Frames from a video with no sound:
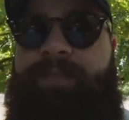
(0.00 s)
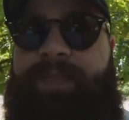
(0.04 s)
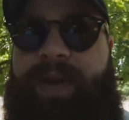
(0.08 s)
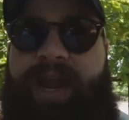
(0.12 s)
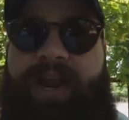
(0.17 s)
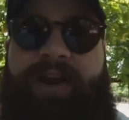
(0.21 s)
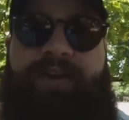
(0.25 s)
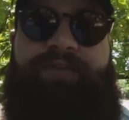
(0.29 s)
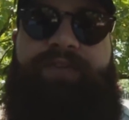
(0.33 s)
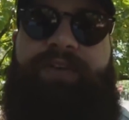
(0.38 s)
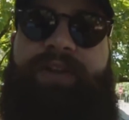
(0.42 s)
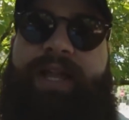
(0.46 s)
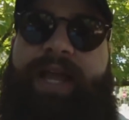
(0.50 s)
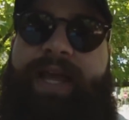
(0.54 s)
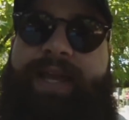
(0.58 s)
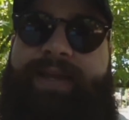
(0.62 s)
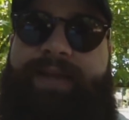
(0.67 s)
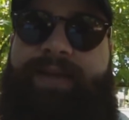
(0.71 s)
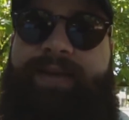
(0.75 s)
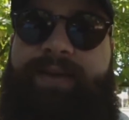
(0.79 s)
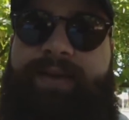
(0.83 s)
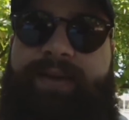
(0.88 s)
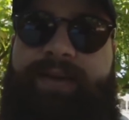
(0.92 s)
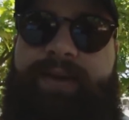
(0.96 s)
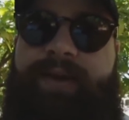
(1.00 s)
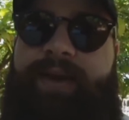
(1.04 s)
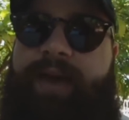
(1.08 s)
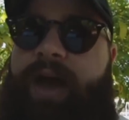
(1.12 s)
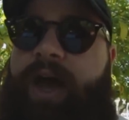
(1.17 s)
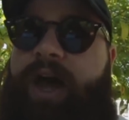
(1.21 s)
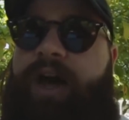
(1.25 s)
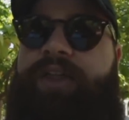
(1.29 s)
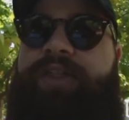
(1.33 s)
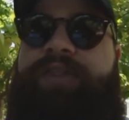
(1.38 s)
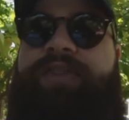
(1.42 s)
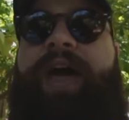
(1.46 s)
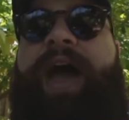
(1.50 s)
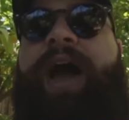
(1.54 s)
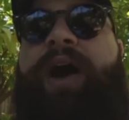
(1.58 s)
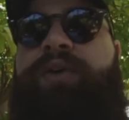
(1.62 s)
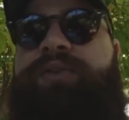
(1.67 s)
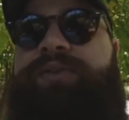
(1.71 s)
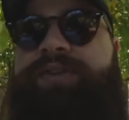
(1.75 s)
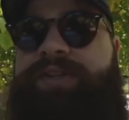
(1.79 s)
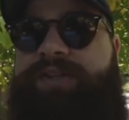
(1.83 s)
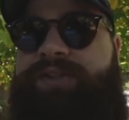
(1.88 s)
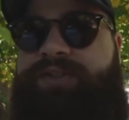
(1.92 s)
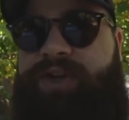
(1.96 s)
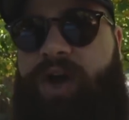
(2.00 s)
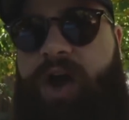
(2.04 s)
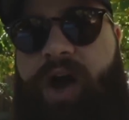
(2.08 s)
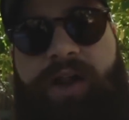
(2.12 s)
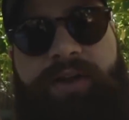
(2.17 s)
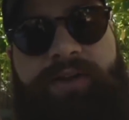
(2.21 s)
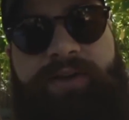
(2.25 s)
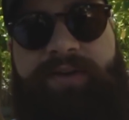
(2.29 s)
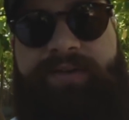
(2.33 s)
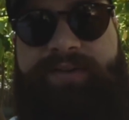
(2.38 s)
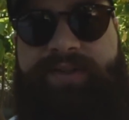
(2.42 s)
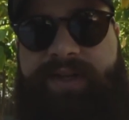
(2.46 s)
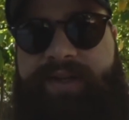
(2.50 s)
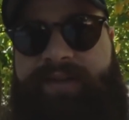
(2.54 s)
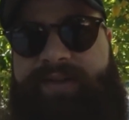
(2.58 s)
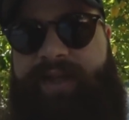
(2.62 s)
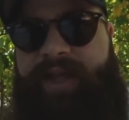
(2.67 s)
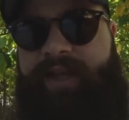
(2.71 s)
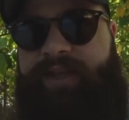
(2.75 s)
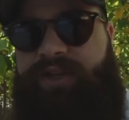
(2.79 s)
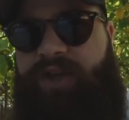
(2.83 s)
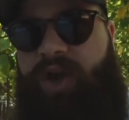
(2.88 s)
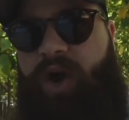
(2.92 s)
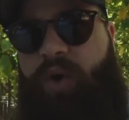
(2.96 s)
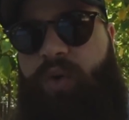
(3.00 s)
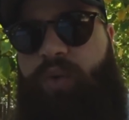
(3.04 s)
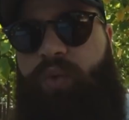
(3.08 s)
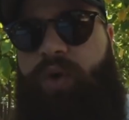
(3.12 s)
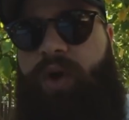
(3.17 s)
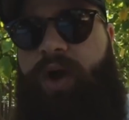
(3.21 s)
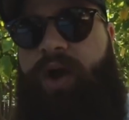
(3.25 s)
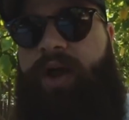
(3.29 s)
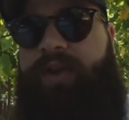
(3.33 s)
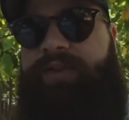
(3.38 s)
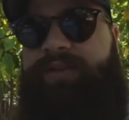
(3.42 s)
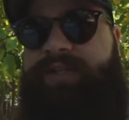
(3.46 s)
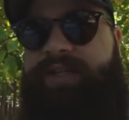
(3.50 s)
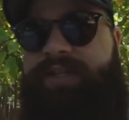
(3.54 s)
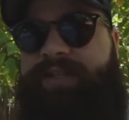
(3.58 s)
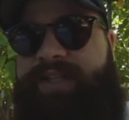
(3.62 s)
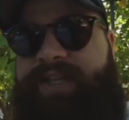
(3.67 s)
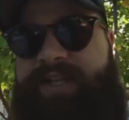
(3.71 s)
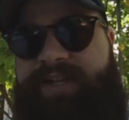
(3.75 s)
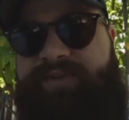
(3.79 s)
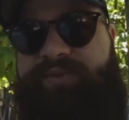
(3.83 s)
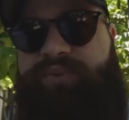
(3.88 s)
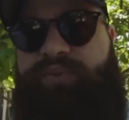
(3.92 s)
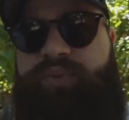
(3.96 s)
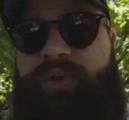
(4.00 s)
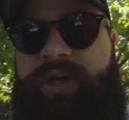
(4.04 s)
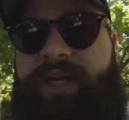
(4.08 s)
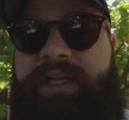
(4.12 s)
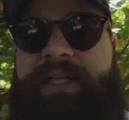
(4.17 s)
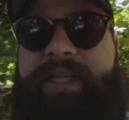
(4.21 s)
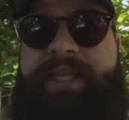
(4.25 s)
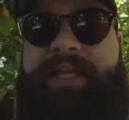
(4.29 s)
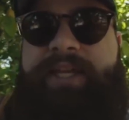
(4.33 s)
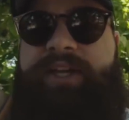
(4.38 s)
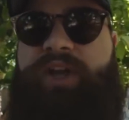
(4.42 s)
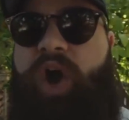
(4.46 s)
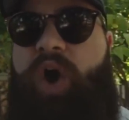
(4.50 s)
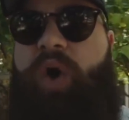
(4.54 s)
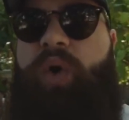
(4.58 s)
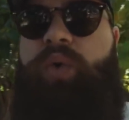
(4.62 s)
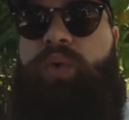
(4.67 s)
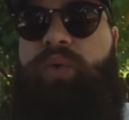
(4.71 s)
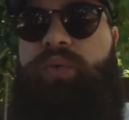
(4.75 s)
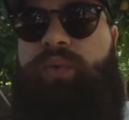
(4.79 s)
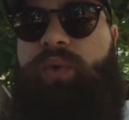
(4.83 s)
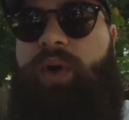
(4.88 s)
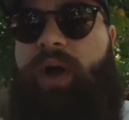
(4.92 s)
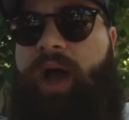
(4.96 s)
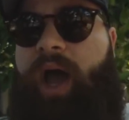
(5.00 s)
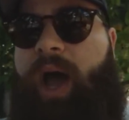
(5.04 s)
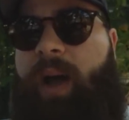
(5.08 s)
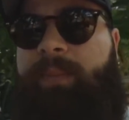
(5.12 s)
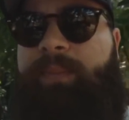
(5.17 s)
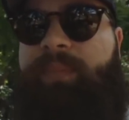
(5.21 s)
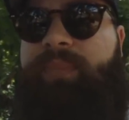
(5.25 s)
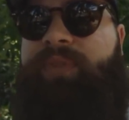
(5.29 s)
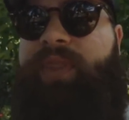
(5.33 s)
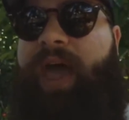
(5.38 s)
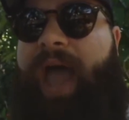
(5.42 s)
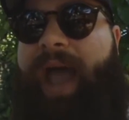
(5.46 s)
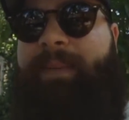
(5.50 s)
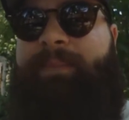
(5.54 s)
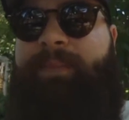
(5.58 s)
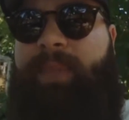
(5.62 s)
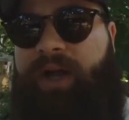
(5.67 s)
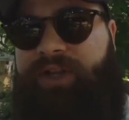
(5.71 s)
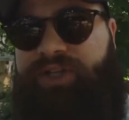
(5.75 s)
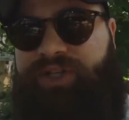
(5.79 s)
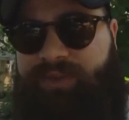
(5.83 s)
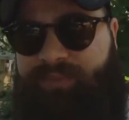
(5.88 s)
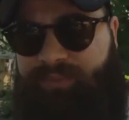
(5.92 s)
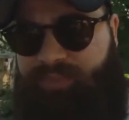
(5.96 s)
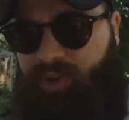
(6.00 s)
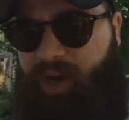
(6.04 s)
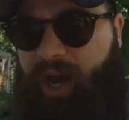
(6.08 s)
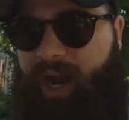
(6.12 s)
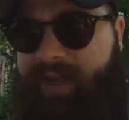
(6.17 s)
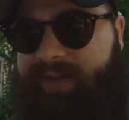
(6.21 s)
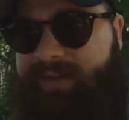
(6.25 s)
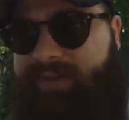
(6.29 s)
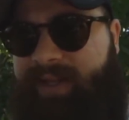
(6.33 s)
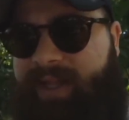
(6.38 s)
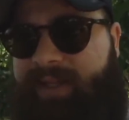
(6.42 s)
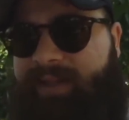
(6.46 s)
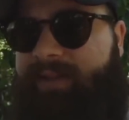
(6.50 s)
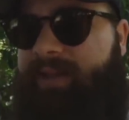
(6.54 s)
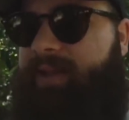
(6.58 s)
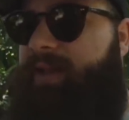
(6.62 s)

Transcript: pair for like $1,000 and it's like, yo, did these really go up that much in price? Like